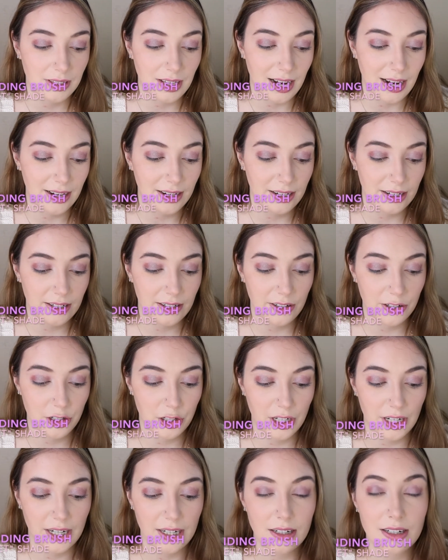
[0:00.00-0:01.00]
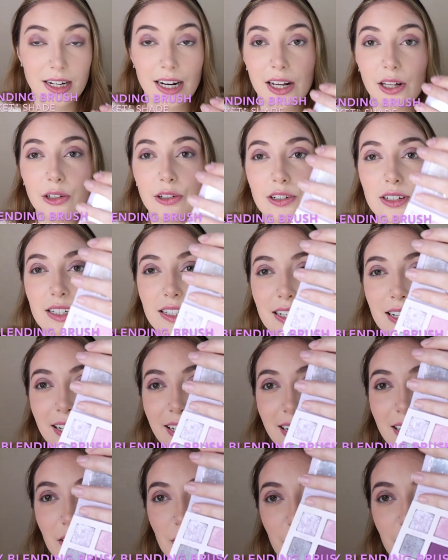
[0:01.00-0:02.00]
that in the shade Tailor's
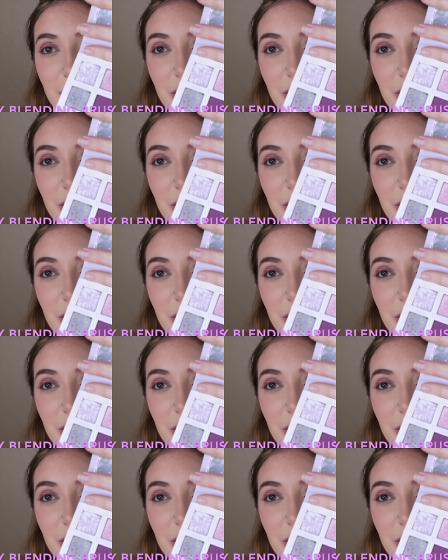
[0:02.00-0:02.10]
Ticket,